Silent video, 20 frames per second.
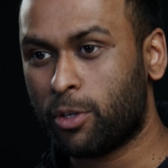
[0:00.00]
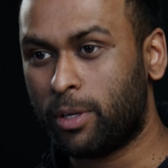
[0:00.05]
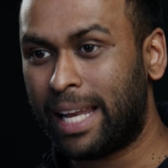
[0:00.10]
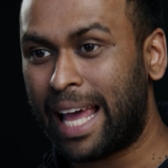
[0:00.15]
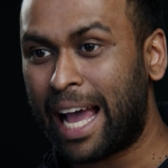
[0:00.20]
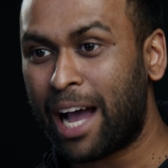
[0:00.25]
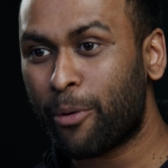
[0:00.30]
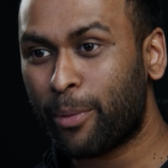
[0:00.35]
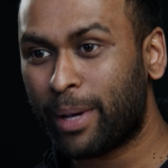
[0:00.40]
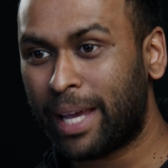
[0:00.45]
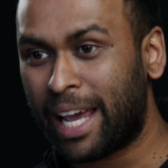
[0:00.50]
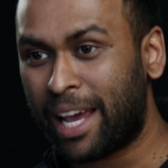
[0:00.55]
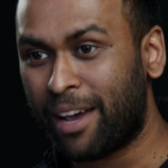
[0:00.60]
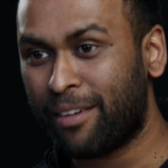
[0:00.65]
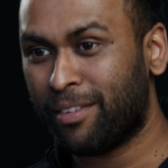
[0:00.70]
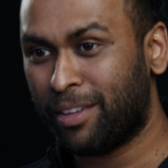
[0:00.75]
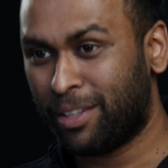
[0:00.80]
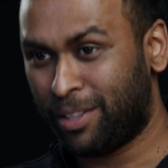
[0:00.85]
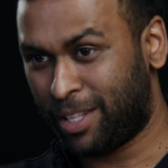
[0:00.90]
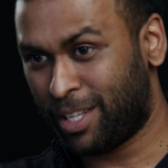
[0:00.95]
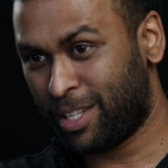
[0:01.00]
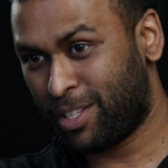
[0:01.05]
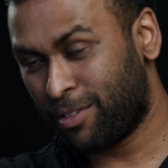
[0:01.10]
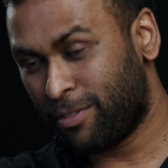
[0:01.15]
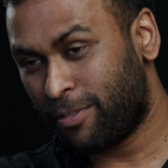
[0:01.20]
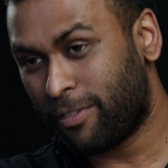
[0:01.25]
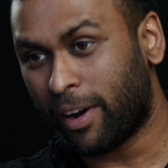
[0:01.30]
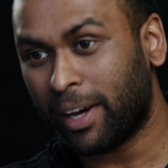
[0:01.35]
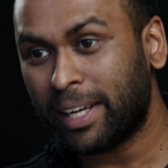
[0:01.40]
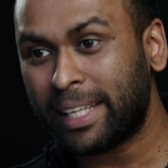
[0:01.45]
So now we have this
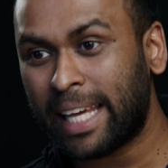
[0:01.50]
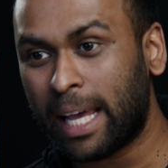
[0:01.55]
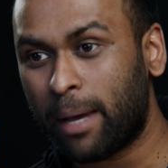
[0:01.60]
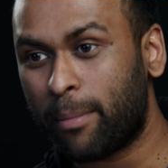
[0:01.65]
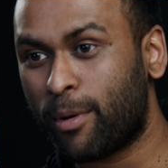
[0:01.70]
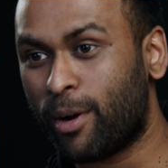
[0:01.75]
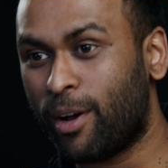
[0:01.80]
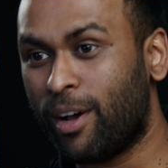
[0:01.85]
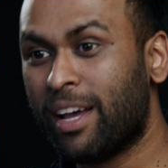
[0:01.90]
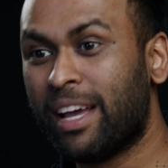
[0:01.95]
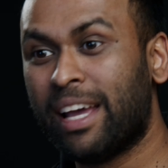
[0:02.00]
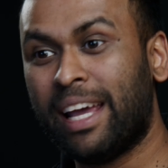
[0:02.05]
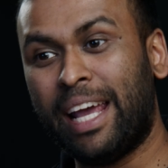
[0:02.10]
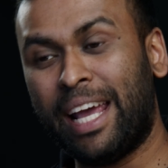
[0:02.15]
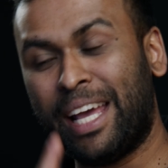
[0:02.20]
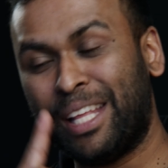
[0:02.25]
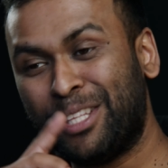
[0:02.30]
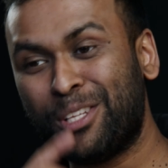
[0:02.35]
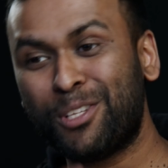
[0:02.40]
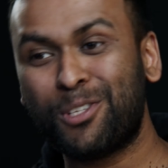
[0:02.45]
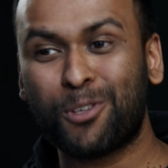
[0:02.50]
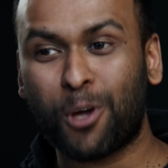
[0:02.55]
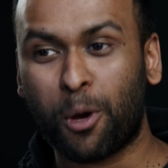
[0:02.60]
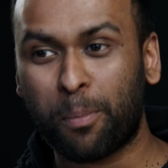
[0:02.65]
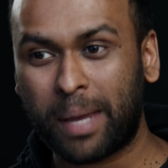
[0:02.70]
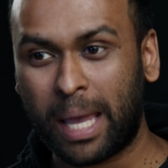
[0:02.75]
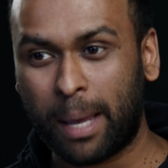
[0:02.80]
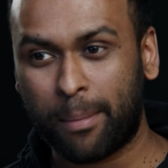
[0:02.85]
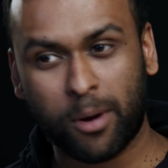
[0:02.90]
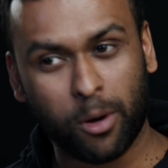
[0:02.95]
front camera and this
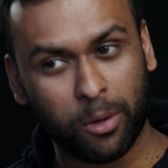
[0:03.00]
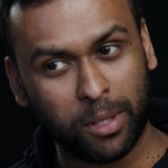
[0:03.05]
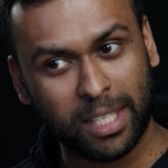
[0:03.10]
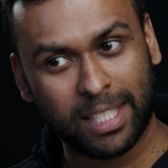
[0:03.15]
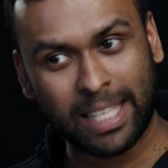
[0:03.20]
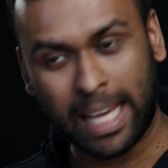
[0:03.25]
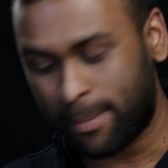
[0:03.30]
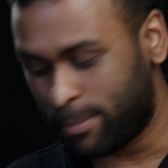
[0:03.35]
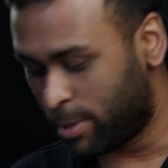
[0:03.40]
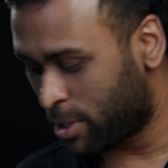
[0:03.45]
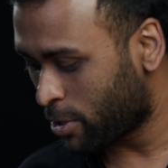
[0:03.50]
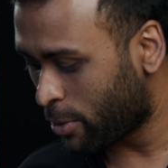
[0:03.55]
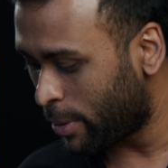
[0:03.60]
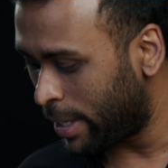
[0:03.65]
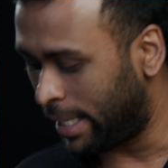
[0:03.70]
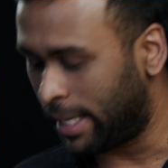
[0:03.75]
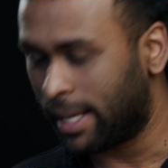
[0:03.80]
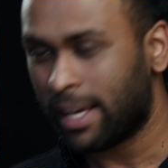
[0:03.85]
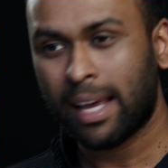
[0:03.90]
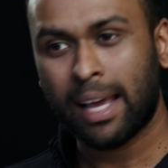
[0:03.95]
top camera on the same screen.